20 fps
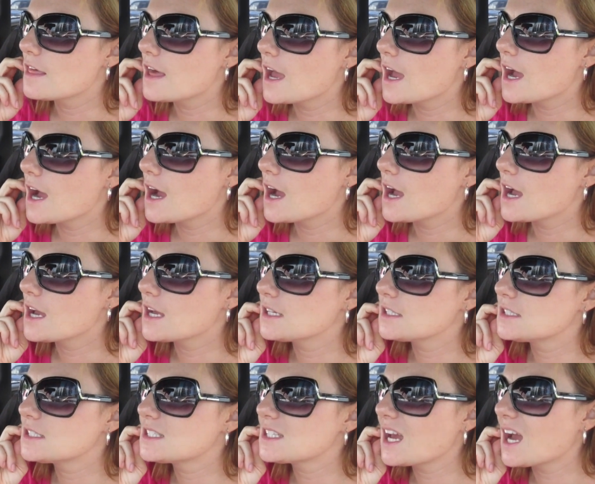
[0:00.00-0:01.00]

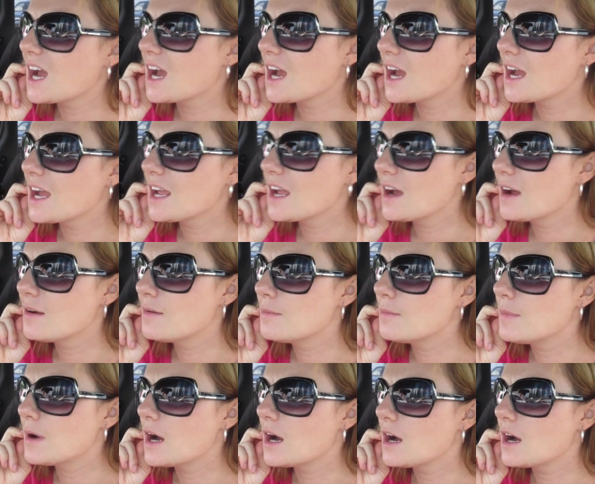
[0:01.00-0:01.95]
that I am,